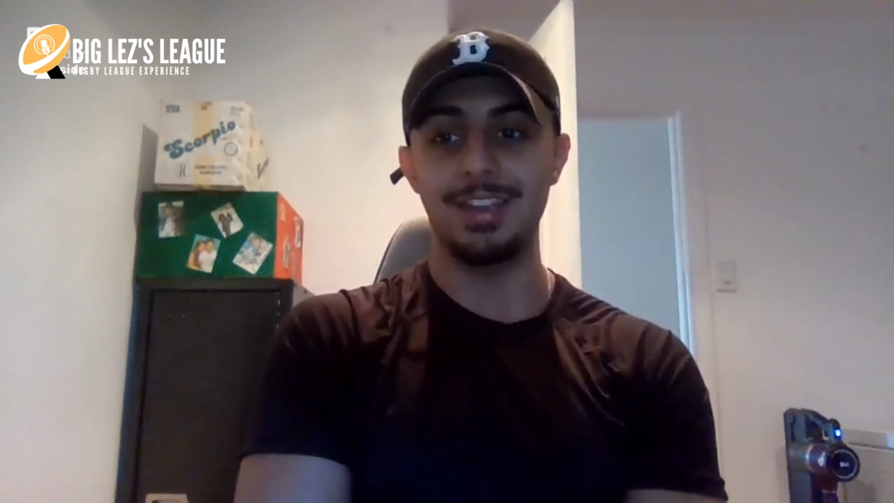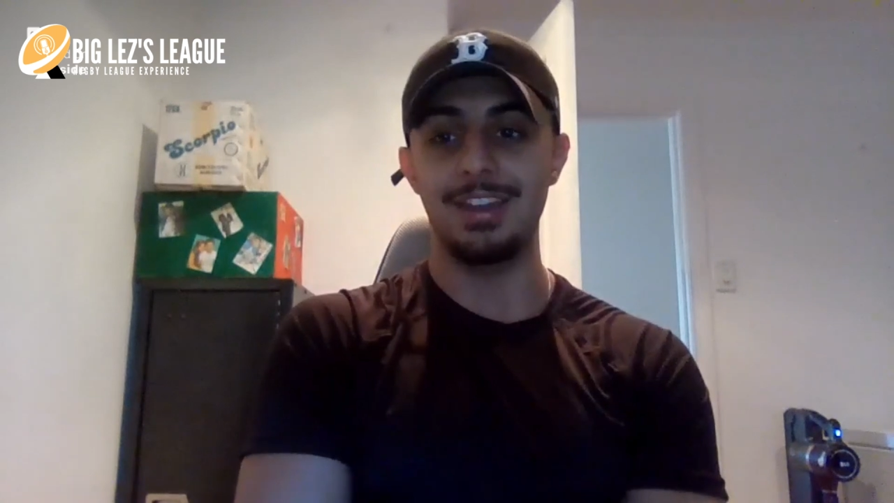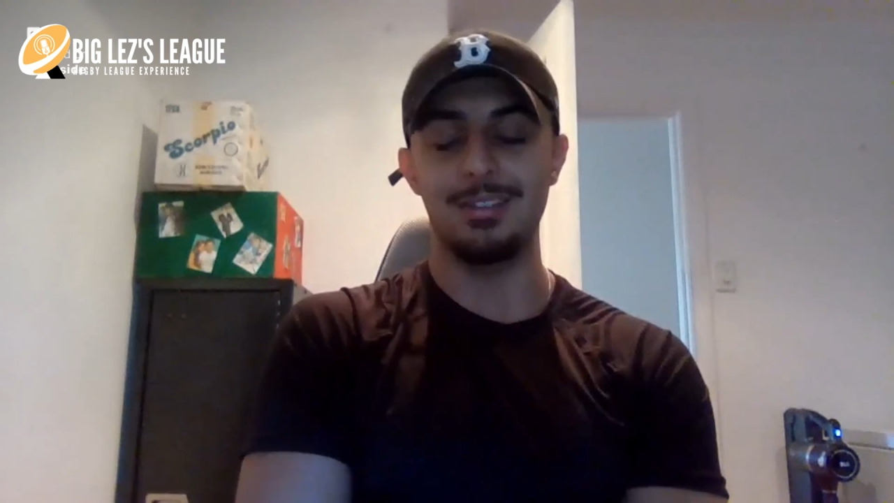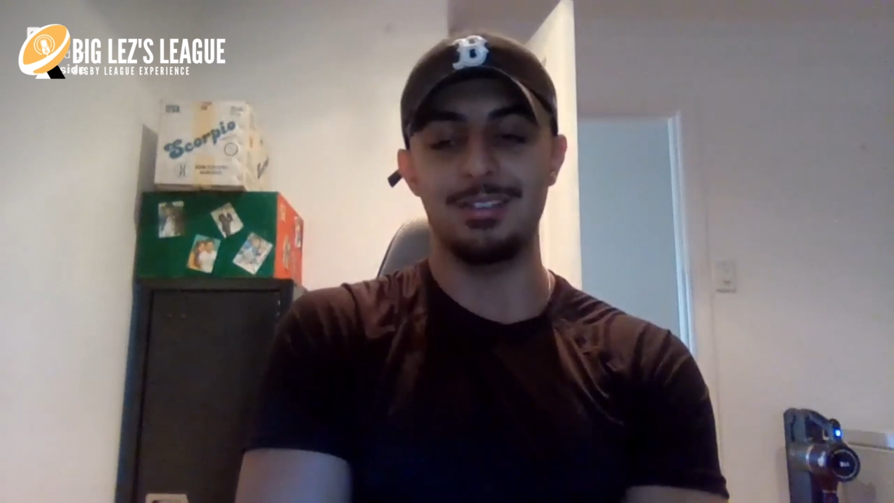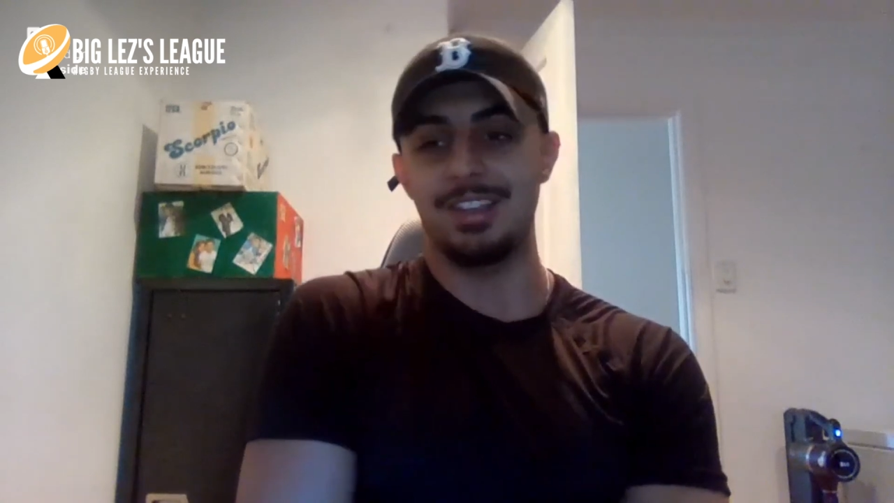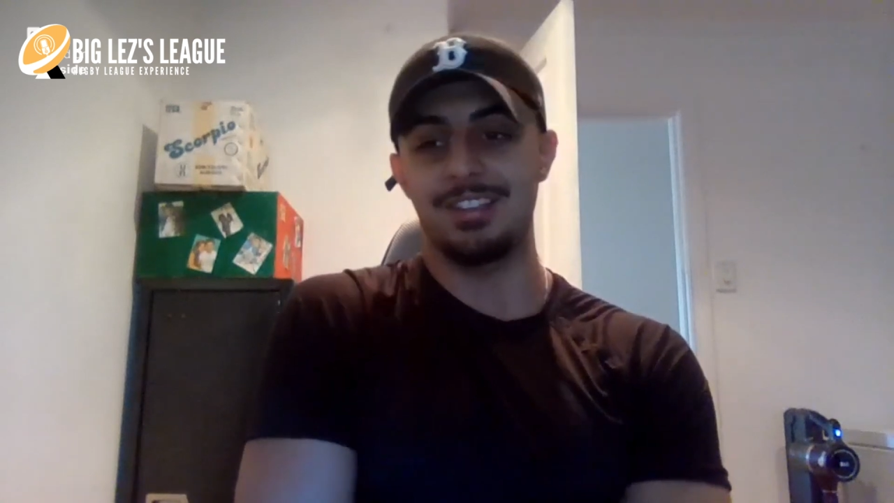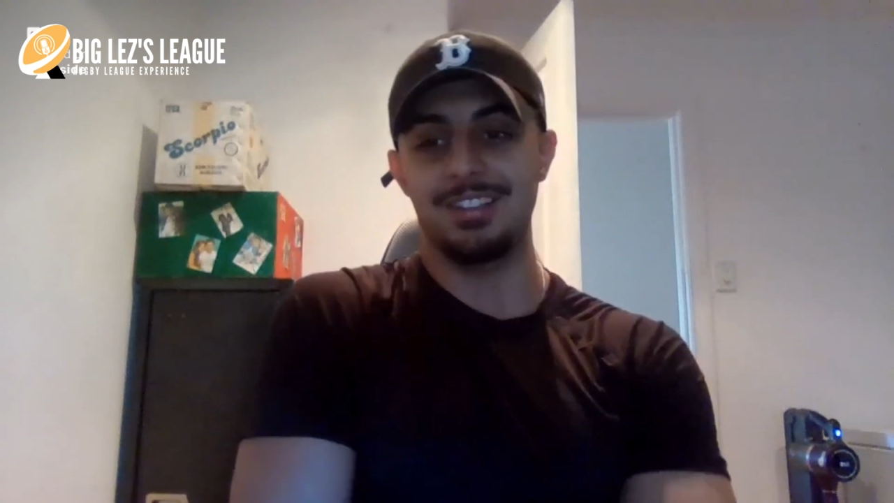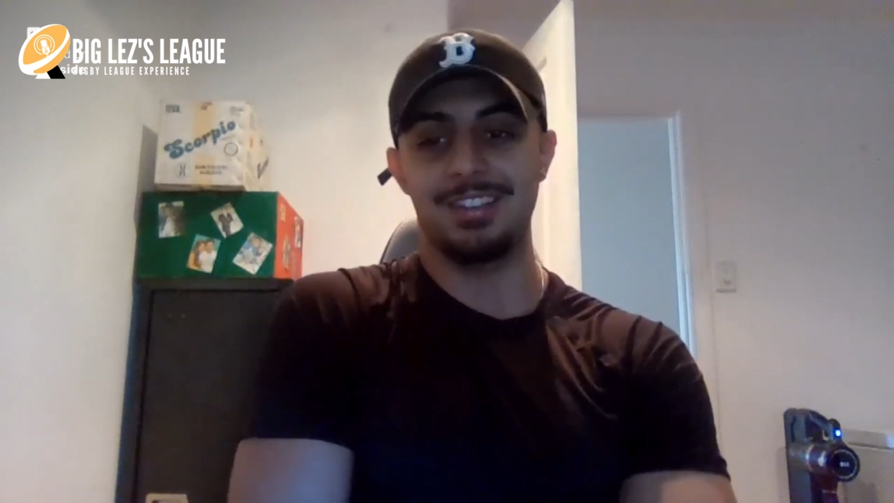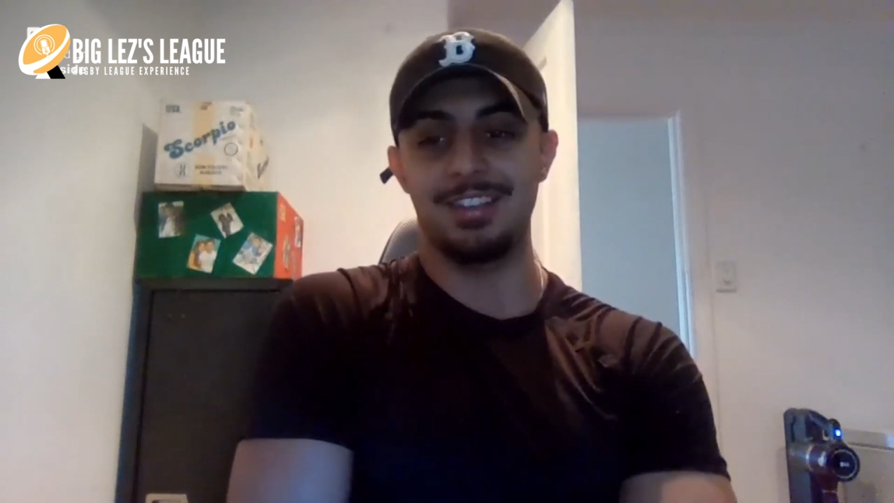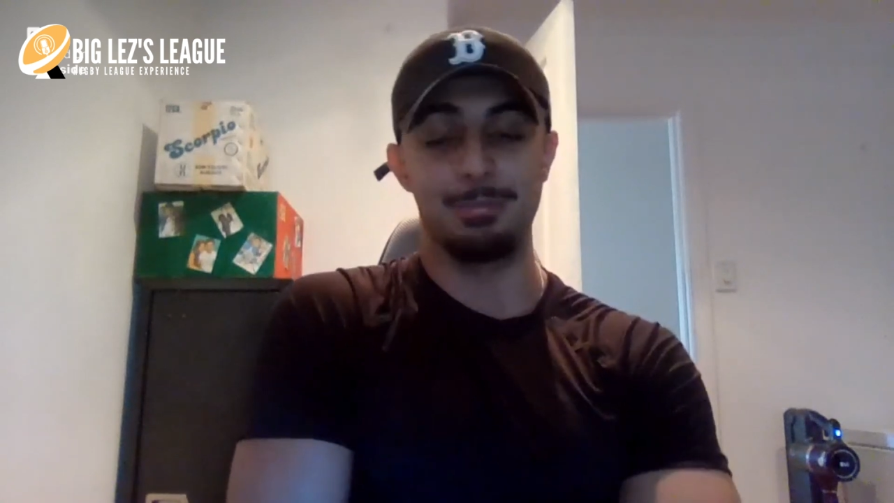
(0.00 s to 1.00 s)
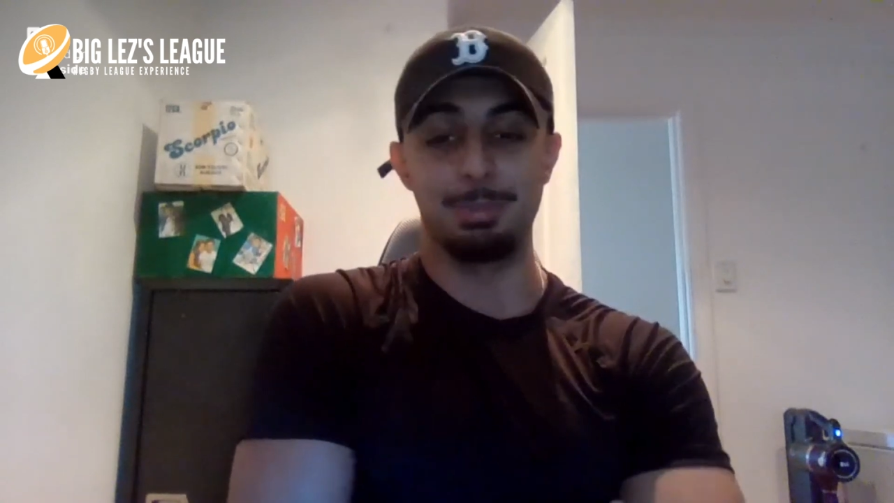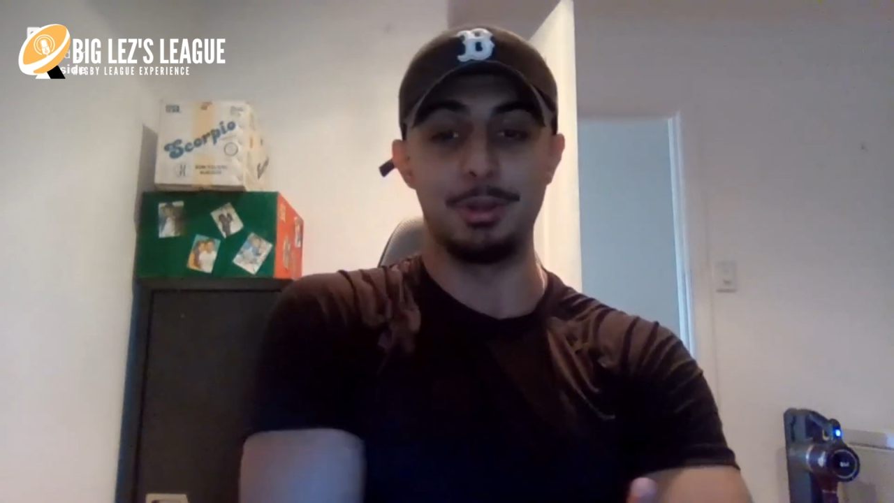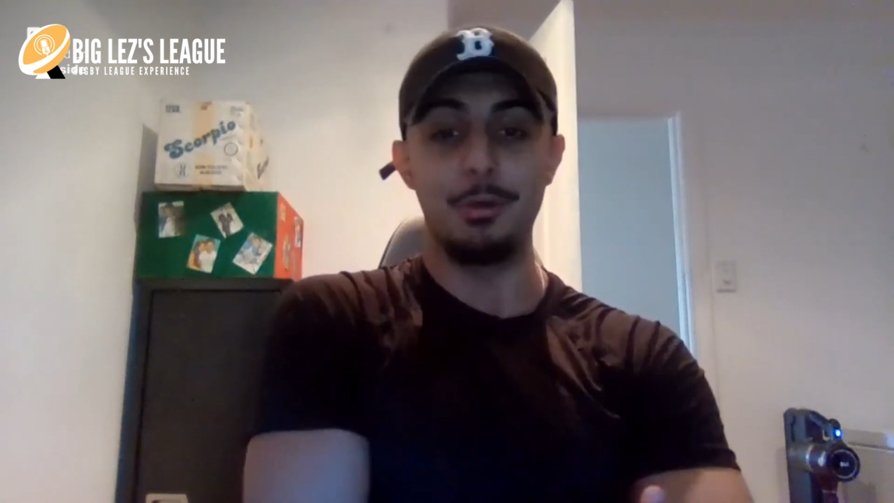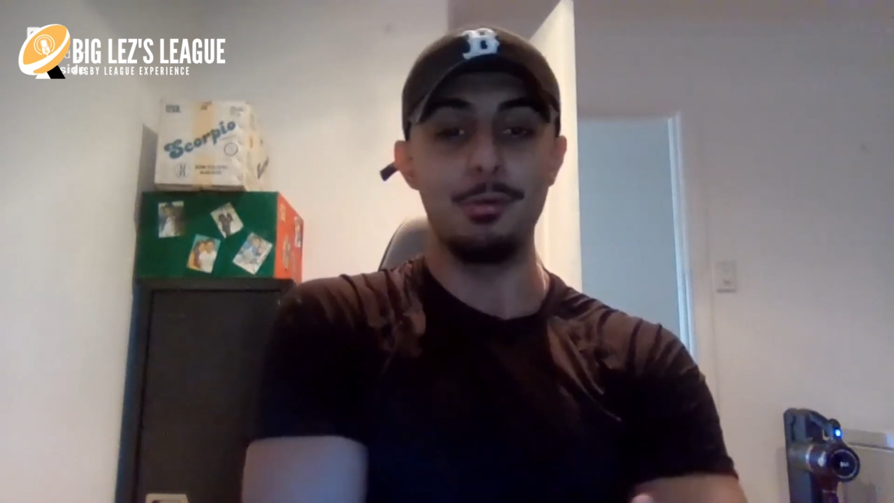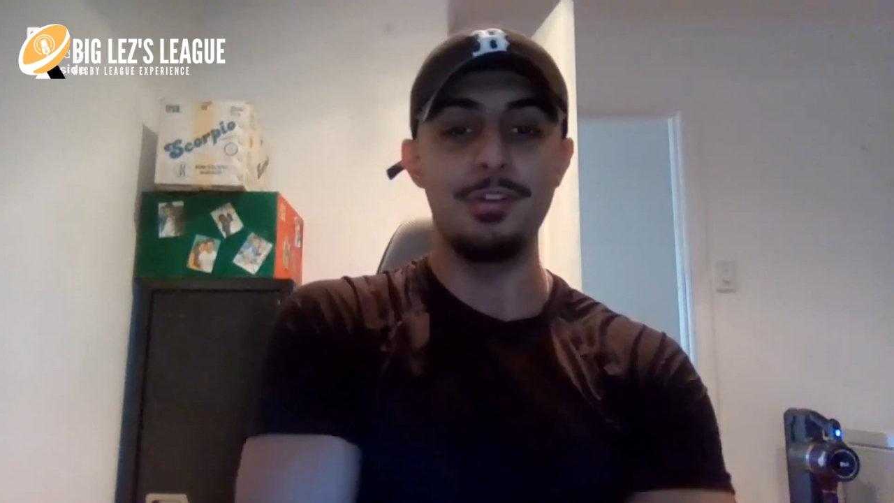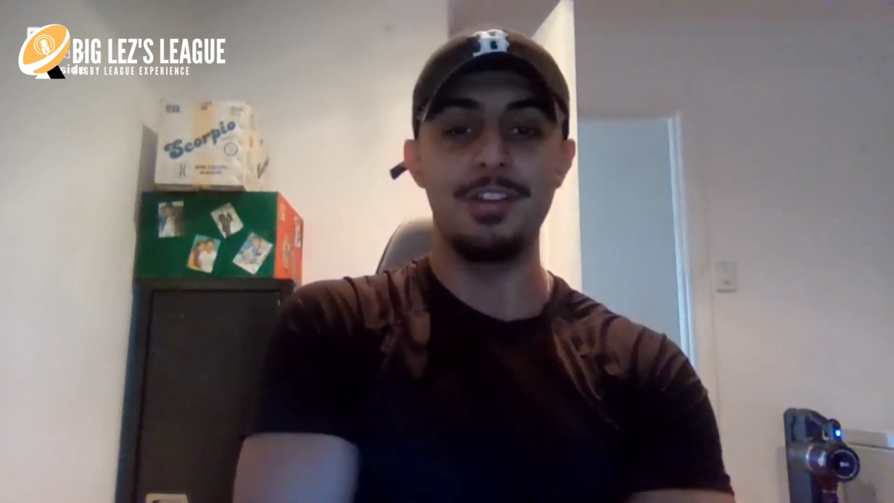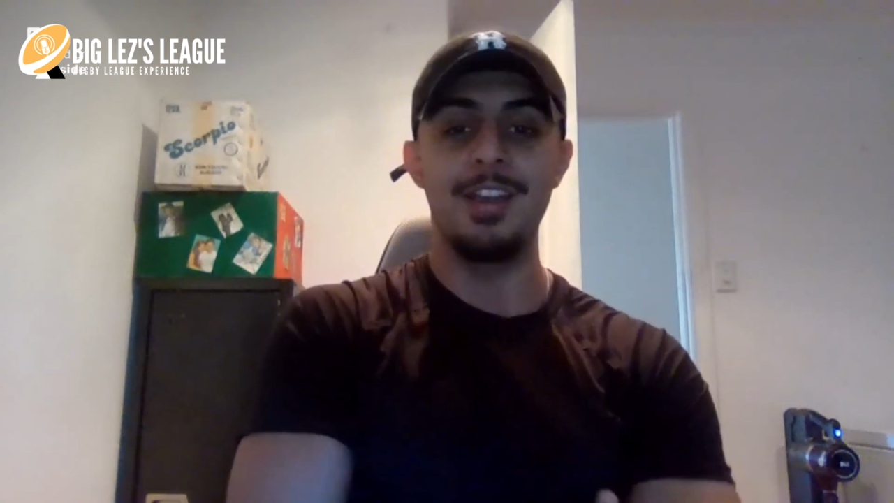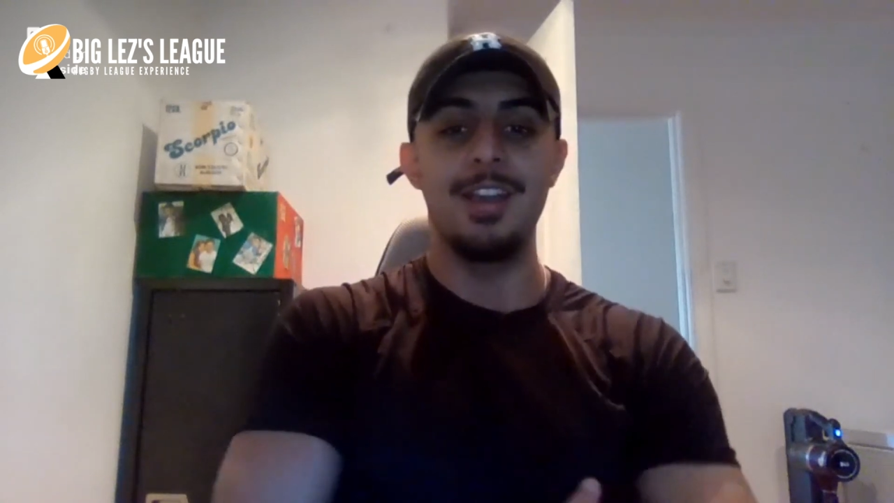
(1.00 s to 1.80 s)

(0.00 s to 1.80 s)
and it's blown